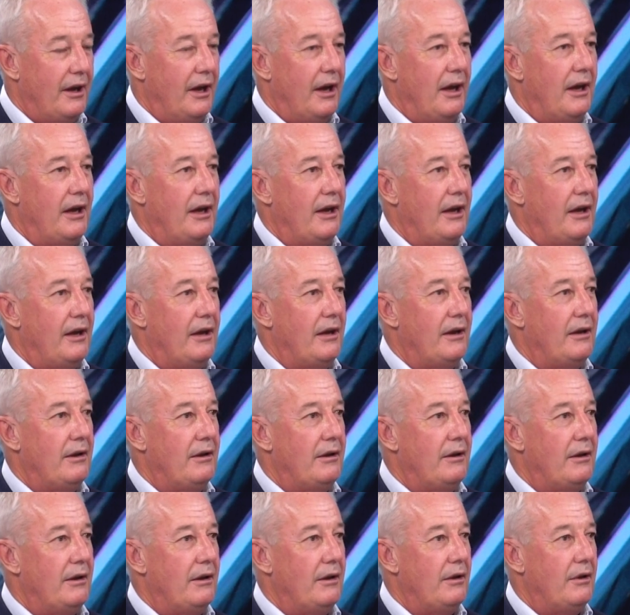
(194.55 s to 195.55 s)

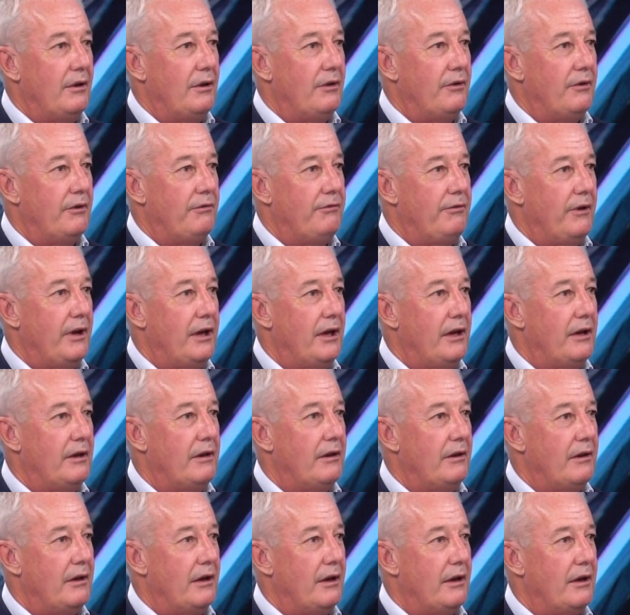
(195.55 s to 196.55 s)
And the Fed
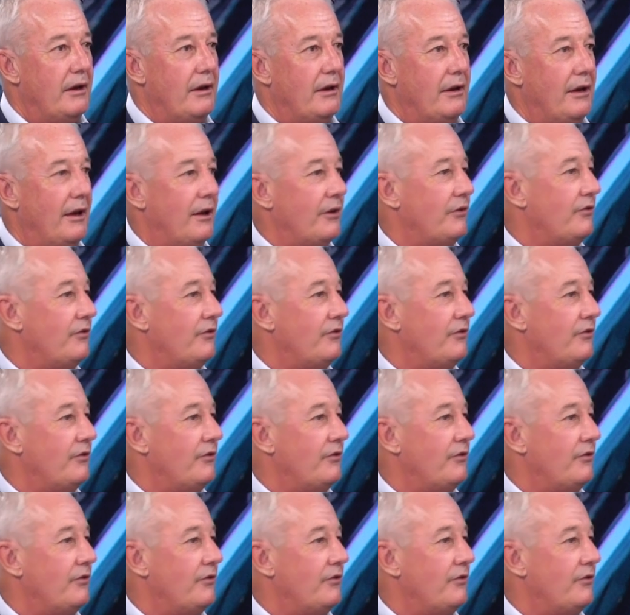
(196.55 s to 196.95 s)
are